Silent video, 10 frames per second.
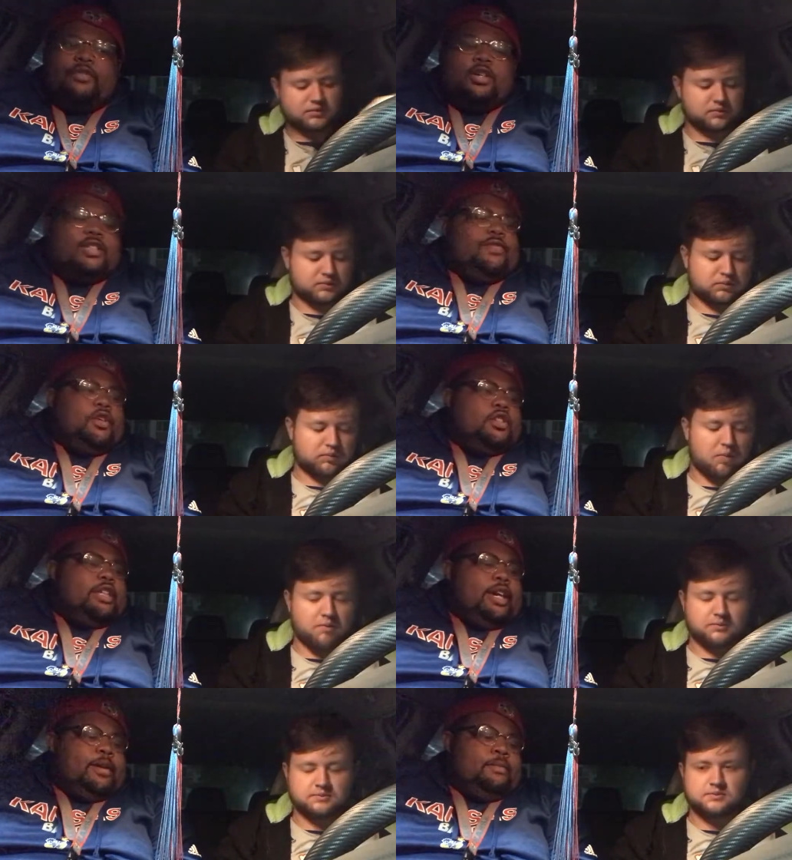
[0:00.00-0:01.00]
Speaker 1: for his
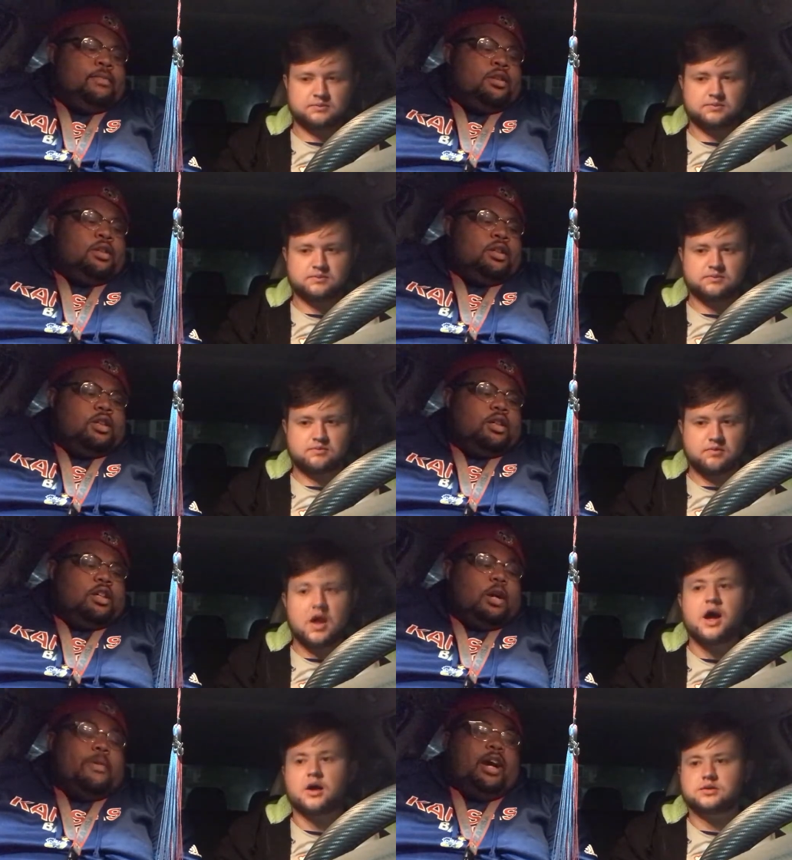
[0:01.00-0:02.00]
first game.
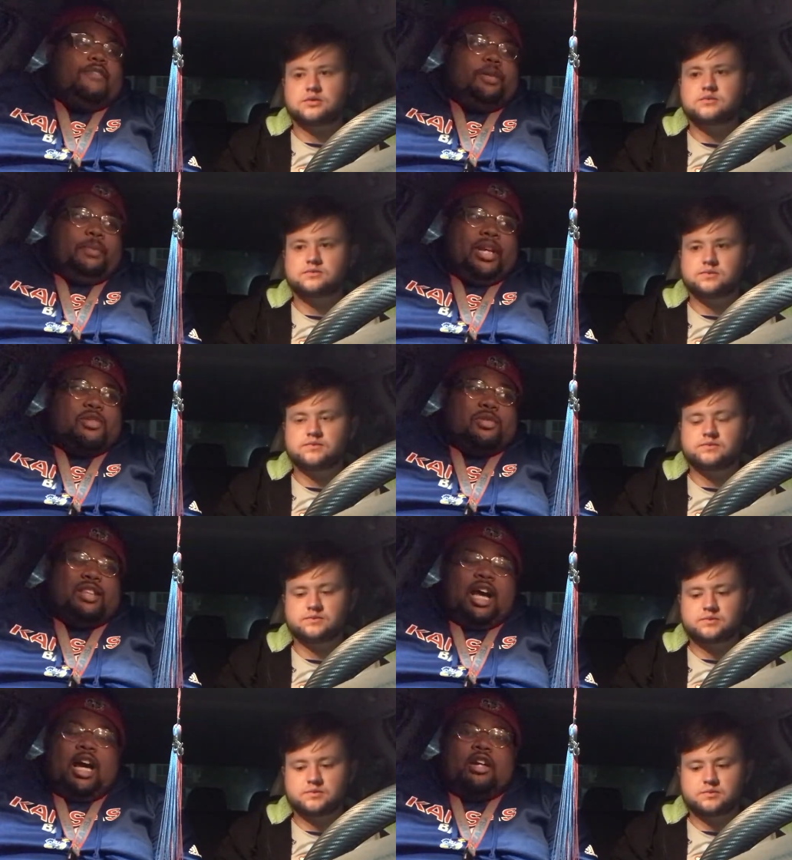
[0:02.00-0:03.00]
Yeah. Coming off the bench were
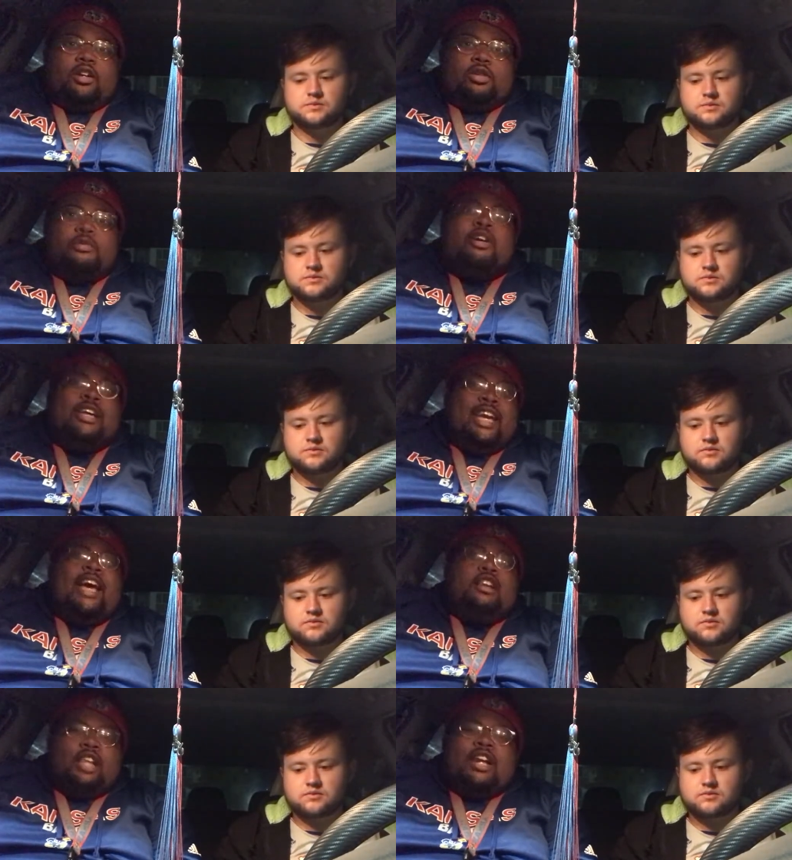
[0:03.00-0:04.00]
not all. Well, he
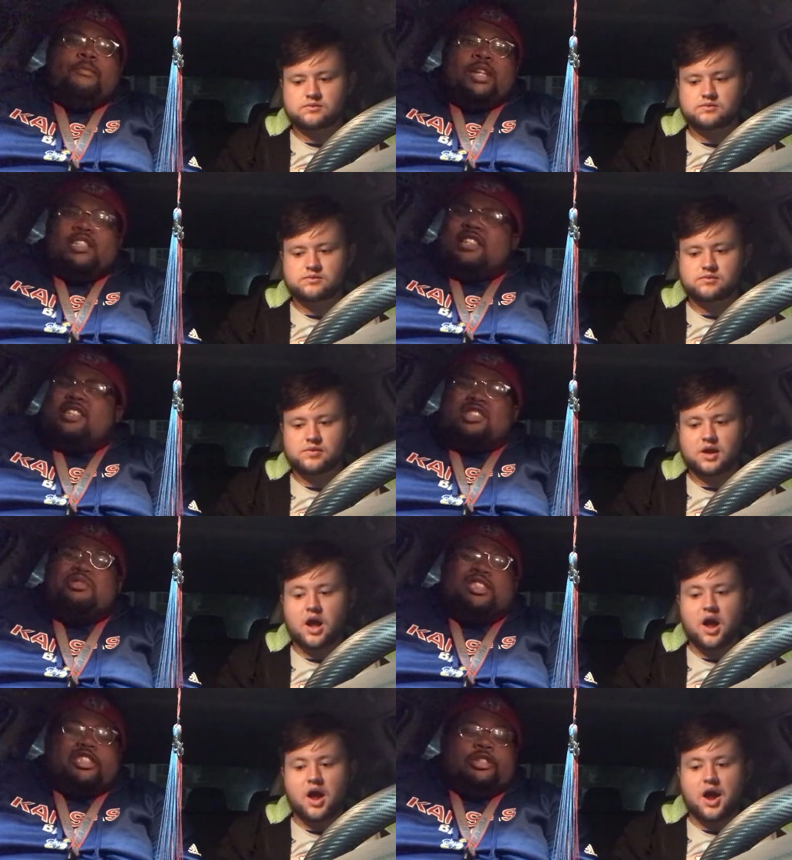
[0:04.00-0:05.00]
had a lot of minutes. He
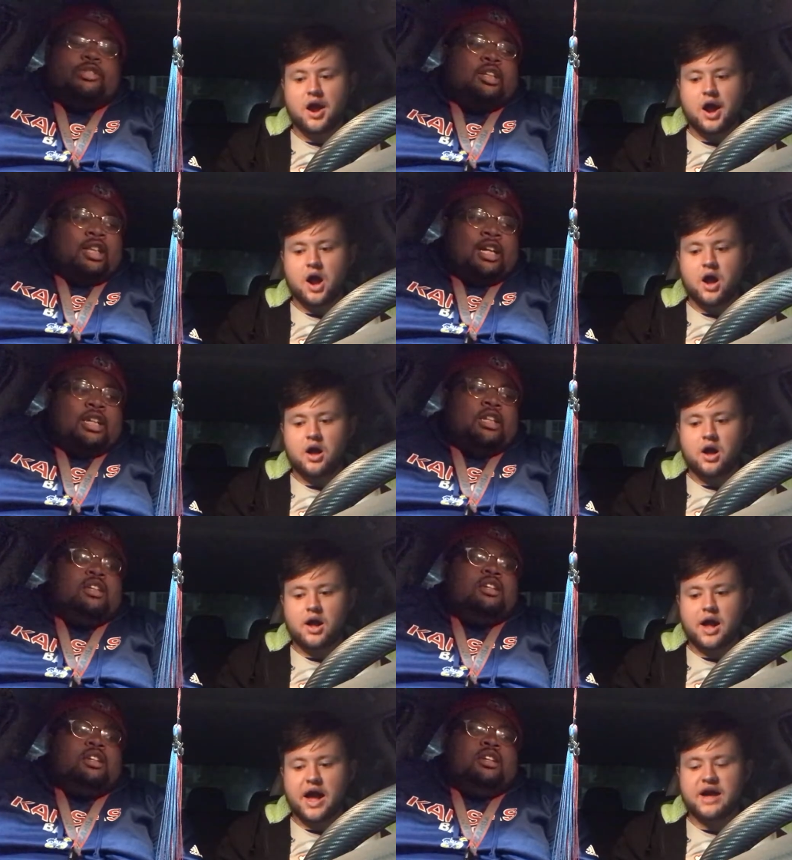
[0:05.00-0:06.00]
just wasn't shooting a lot.
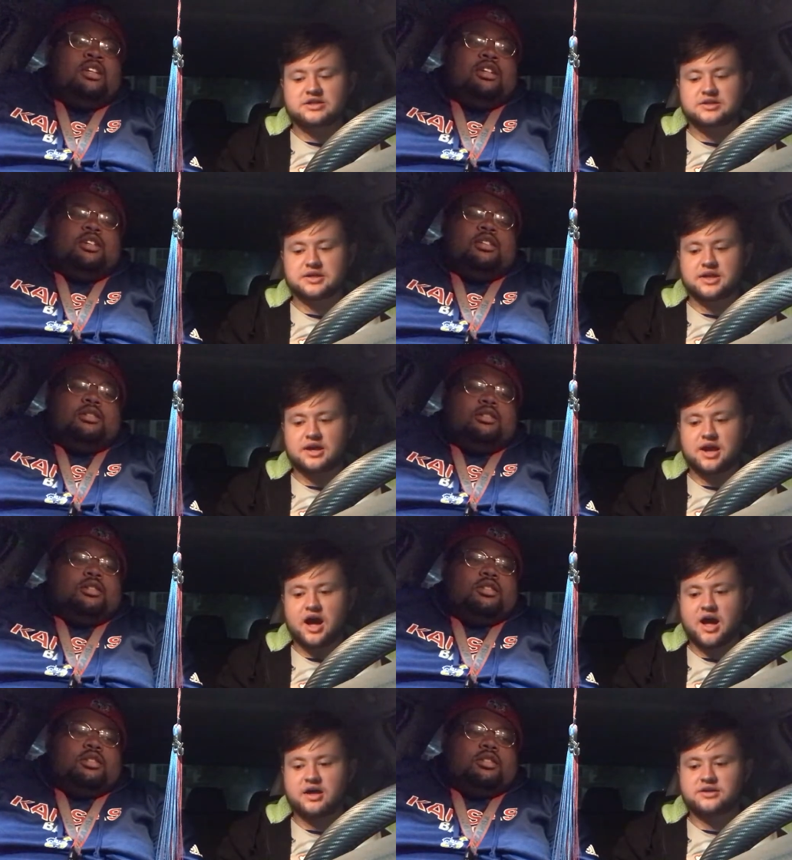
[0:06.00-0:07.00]
Speaker 2: Actually,
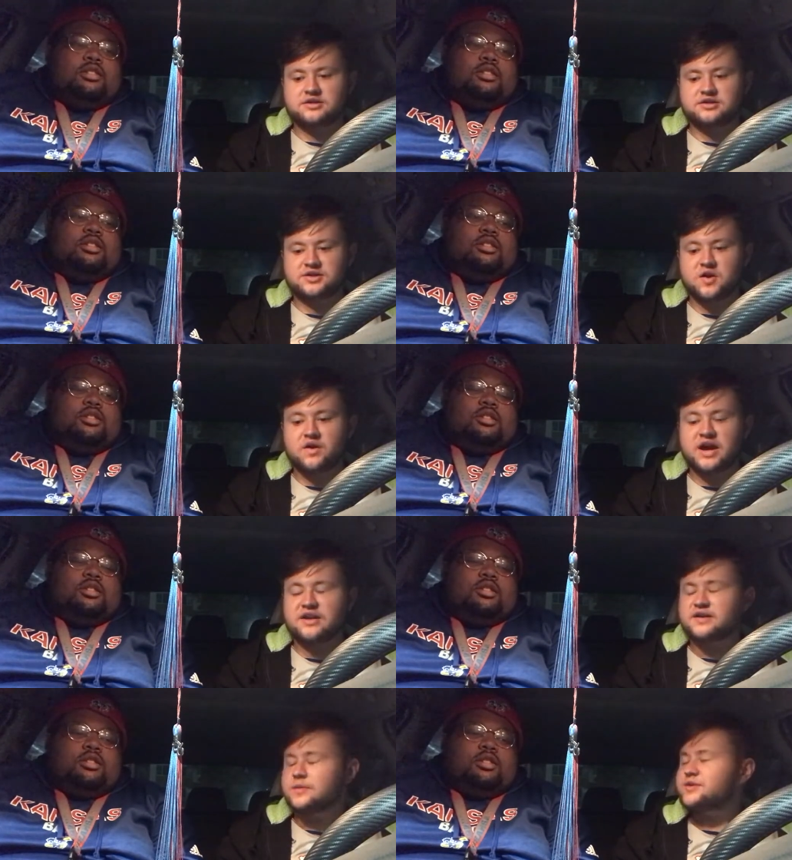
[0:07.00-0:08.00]
Doke
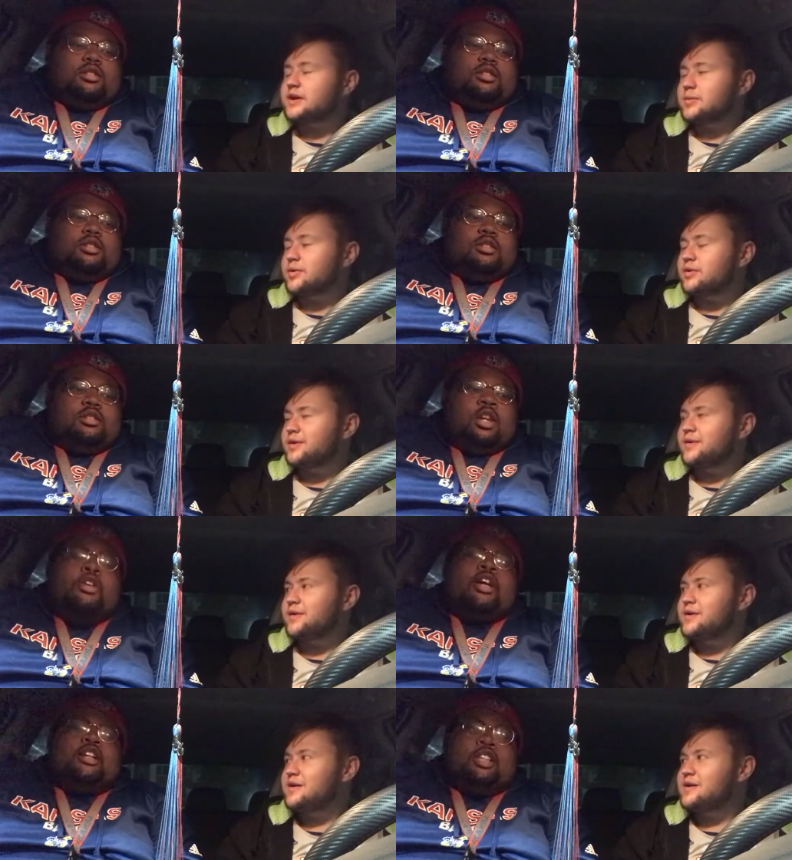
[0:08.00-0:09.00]
had a double double.
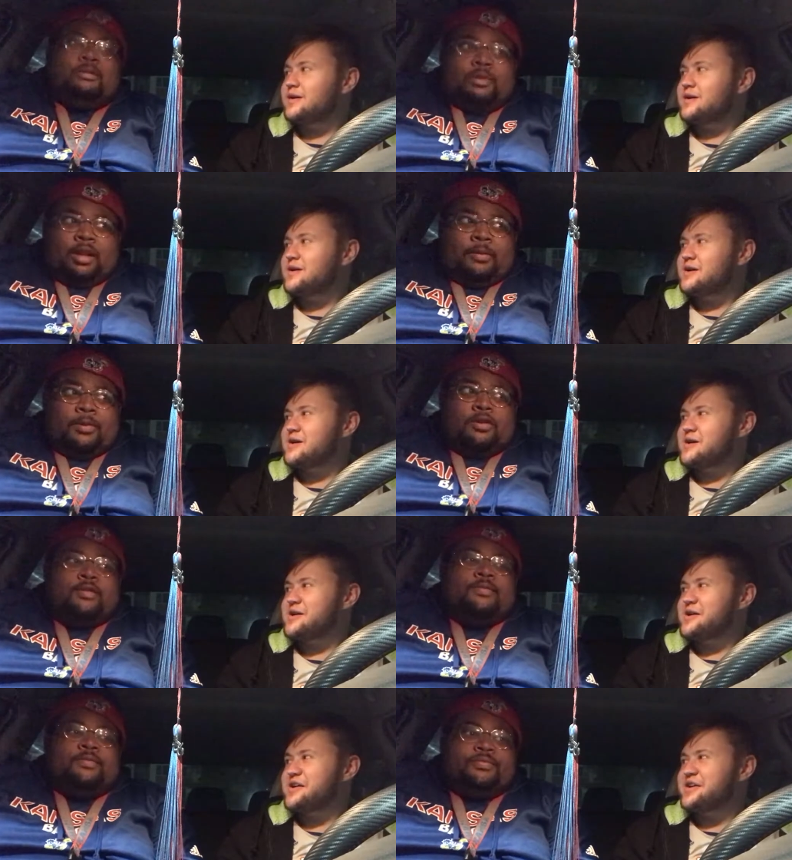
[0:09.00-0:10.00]
Speaker 1: Doke had a double
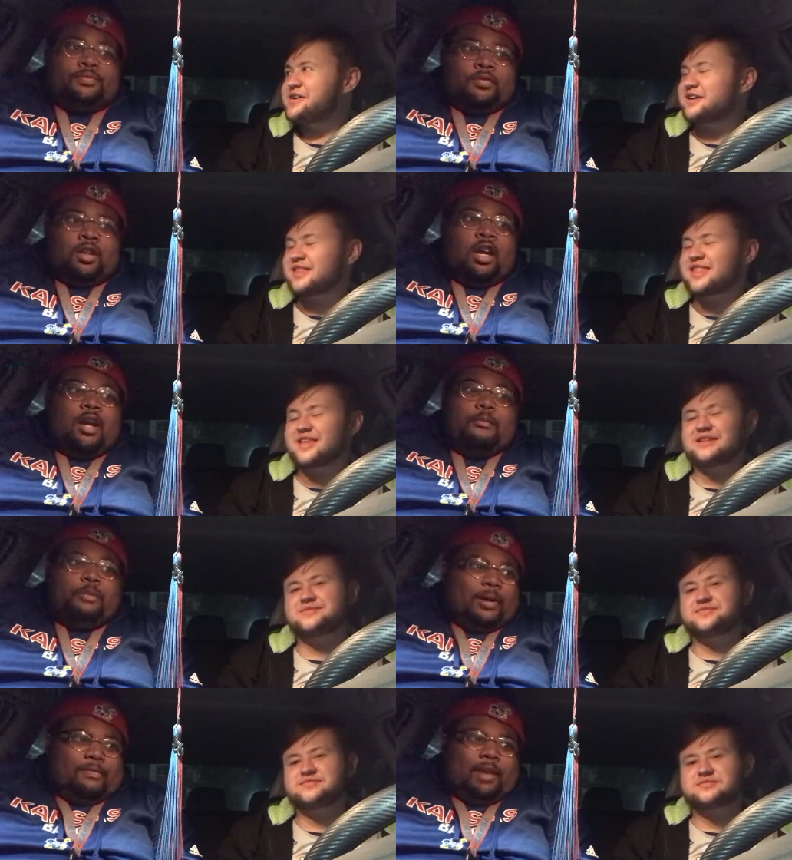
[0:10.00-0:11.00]
double.
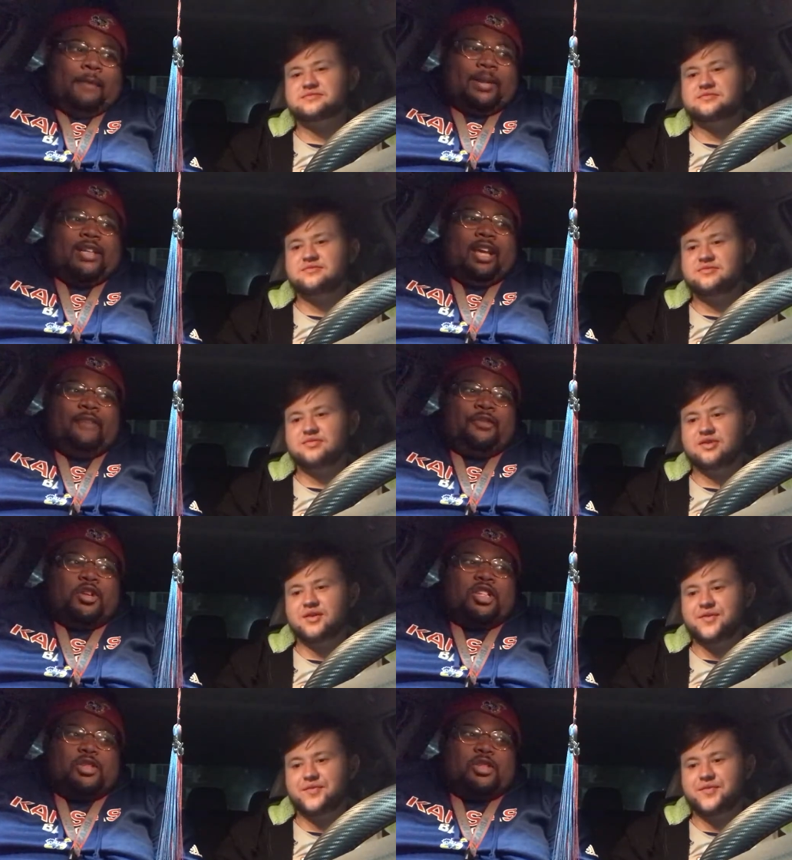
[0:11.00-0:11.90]
But I mean, if you